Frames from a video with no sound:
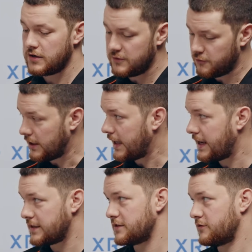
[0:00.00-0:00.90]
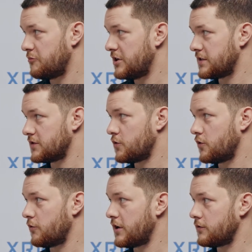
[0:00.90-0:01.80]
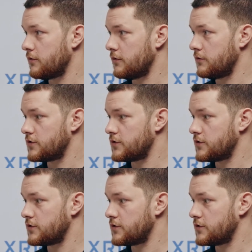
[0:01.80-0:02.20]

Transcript: different layers of the business all the way through.